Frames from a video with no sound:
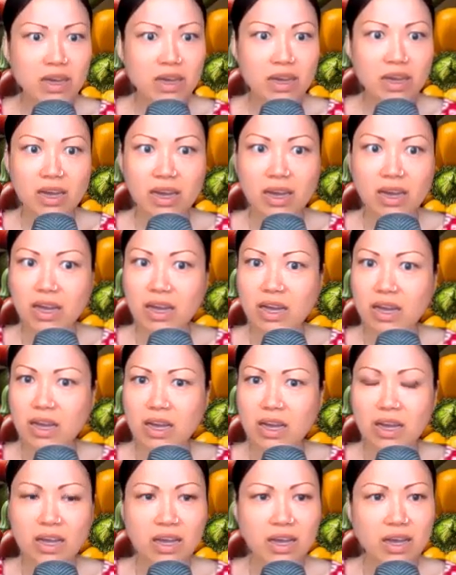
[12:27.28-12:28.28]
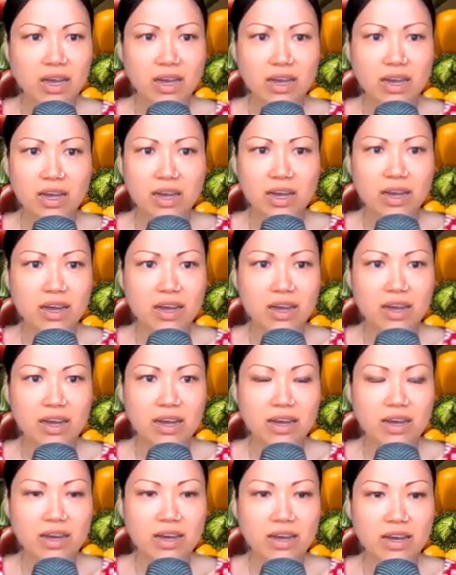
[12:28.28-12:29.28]

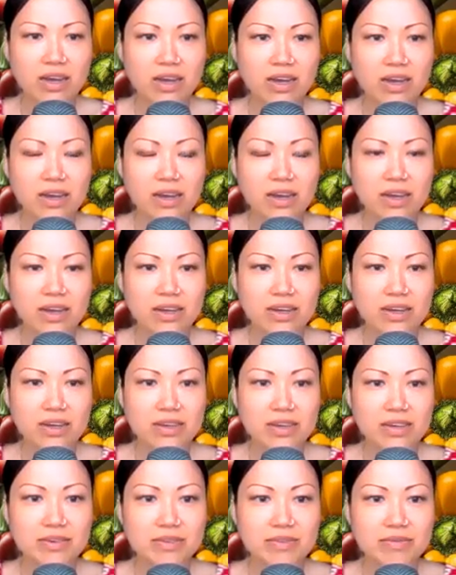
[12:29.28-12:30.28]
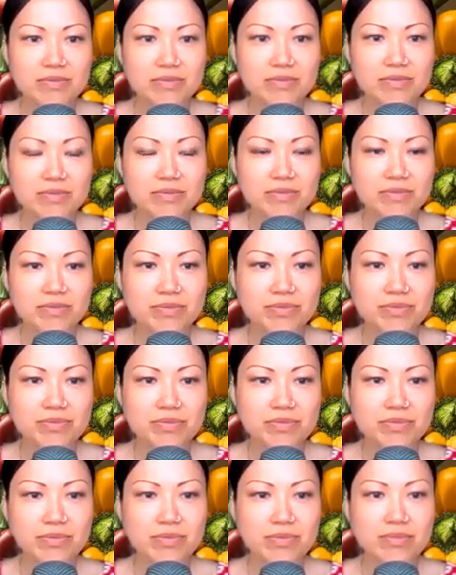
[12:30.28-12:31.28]

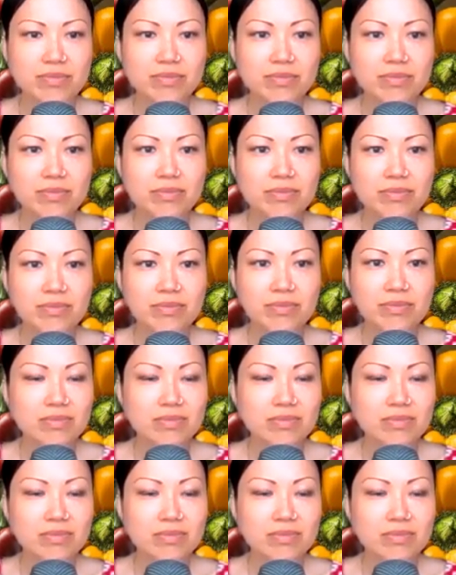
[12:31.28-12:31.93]
This person isn't speaking.